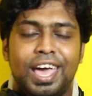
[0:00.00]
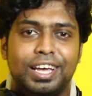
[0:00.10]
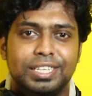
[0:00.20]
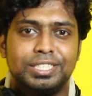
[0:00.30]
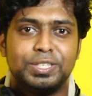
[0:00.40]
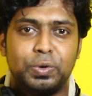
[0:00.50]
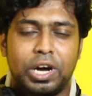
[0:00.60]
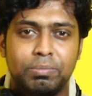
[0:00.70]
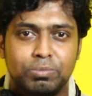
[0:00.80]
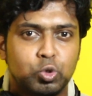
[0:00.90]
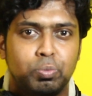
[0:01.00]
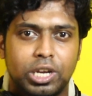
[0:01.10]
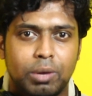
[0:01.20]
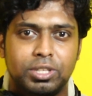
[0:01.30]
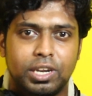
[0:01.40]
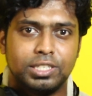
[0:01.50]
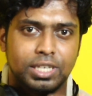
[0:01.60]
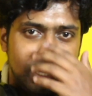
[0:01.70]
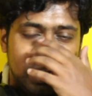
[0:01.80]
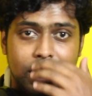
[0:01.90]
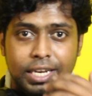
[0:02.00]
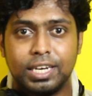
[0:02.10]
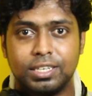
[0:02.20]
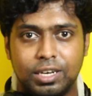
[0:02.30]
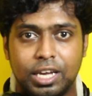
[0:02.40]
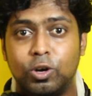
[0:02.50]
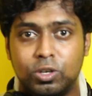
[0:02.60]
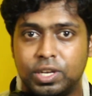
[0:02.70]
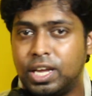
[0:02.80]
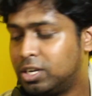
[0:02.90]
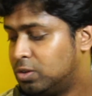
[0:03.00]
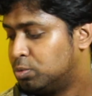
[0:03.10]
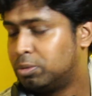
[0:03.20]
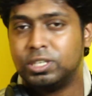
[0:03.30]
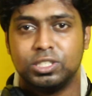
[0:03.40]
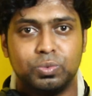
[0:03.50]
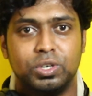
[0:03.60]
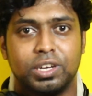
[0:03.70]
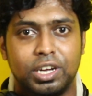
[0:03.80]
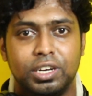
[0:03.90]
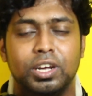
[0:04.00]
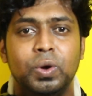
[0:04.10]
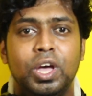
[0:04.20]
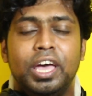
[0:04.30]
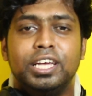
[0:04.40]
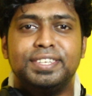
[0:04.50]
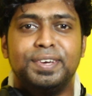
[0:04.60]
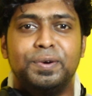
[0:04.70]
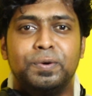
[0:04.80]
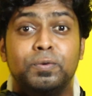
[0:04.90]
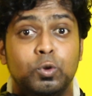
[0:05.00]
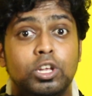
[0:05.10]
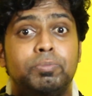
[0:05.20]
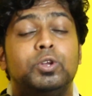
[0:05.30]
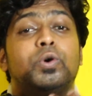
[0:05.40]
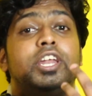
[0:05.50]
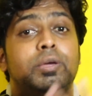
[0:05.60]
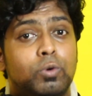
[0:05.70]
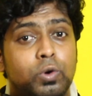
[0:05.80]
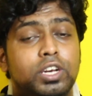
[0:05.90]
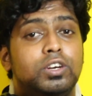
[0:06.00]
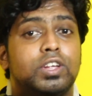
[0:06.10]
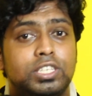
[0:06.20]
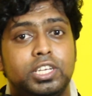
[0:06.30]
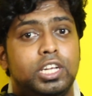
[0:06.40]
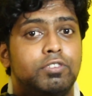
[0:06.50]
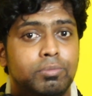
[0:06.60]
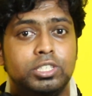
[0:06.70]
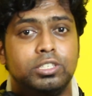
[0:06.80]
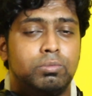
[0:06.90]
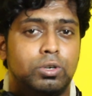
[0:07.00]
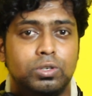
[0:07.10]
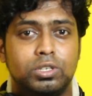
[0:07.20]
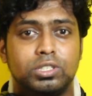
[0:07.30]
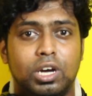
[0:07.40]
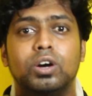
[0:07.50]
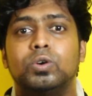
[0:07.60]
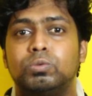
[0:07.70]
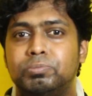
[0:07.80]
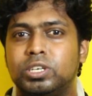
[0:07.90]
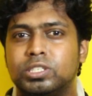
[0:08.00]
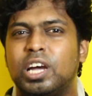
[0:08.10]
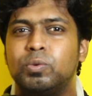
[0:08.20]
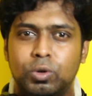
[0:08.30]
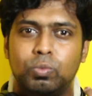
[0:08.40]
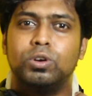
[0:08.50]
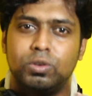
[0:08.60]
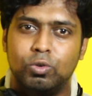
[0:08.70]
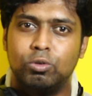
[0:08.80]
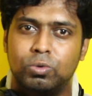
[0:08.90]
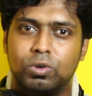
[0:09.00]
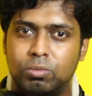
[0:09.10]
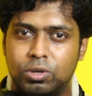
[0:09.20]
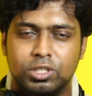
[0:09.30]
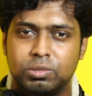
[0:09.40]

And so I'm super happy that I, I reacted. I got to react to Prabhas's work right now. So do let me know any more interesting information about Saaho, because I would want to know more about